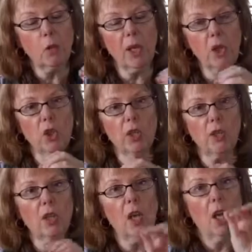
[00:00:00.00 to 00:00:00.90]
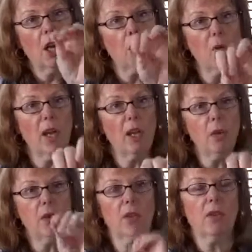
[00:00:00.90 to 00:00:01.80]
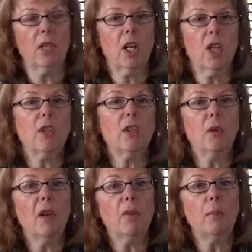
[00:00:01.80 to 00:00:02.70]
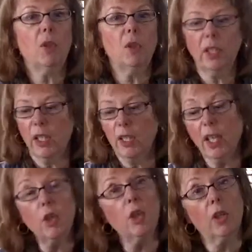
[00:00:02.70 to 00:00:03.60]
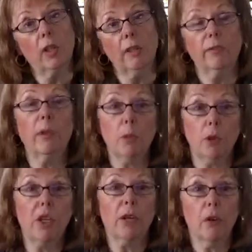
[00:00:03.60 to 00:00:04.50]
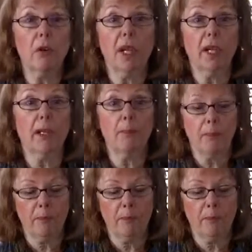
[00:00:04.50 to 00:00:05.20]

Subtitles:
questions around the card that you have pulled intentionally from your tarot deck.